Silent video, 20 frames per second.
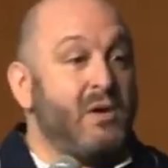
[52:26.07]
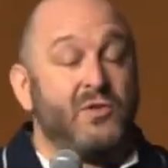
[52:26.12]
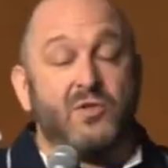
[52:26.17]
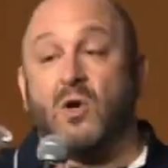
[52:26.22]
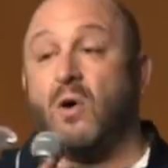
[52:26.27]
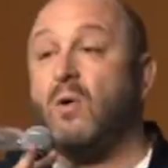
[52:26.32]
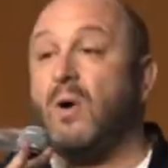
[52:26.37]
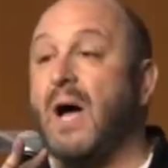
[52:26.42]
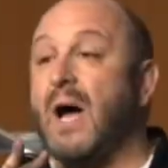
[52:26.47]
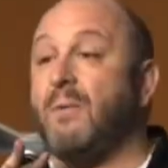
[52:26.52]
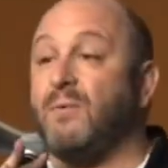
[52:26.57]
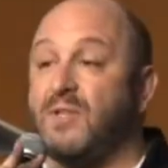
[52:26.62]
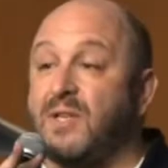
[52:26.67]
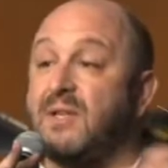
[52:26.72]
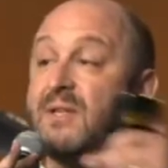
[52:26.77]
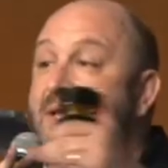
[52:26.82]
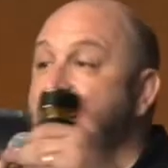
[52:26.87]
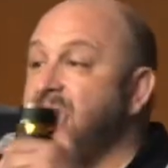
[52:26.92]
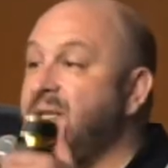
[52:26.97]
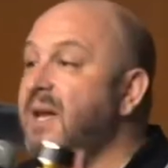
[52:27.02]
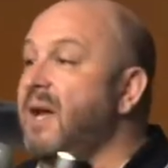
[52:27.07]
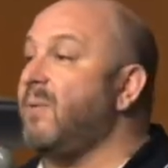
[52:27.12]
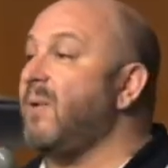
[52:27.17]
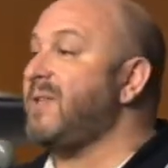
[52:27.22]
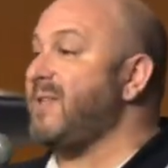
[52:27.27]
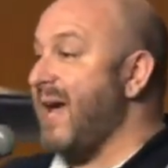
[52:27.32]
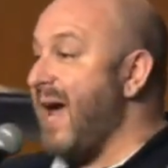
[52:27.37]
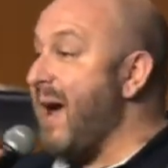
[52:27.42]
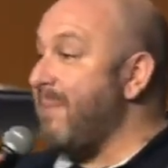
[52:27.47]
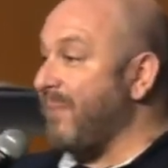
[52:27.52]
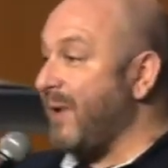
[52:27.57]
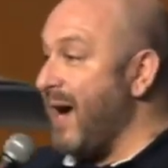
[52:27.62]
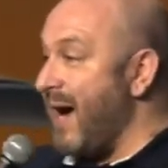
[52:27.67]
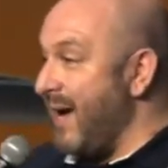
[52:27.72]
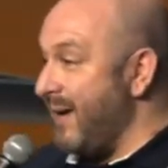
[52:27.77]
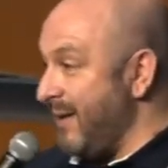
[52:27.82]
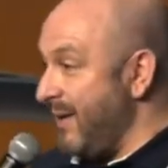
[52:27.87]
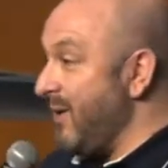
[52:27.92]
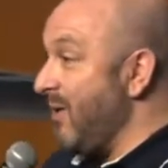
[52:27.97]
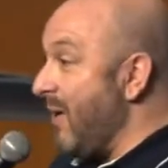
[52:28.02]
So I was in Disney, and I went to
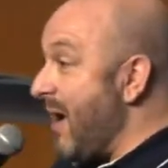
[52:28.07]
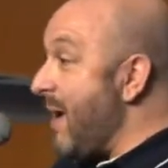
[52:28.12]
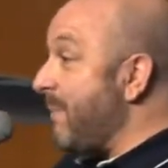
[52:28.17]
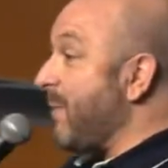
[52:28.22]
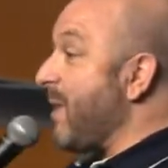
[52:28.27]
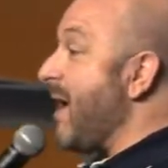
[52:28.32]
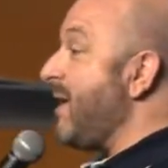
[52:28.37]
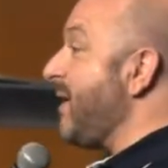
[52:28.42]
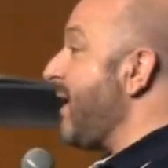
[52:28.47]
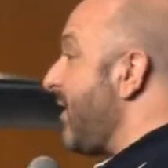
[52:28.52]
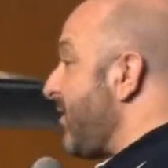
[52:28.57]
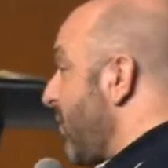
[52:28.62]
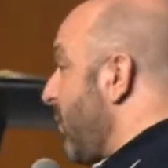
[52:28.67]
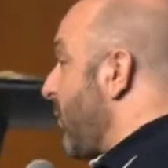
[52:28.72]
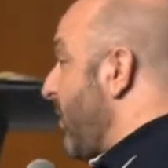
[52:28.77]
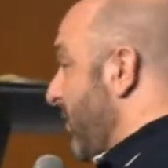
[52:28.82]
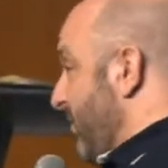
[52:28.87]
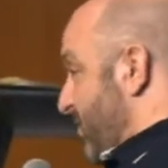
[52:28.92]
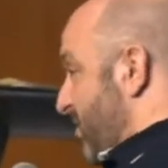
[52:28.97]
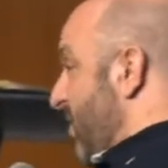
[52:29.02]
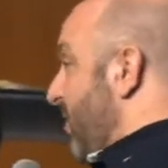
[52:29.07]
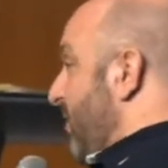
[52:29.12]
Epcot. And you know Epcot, you got the World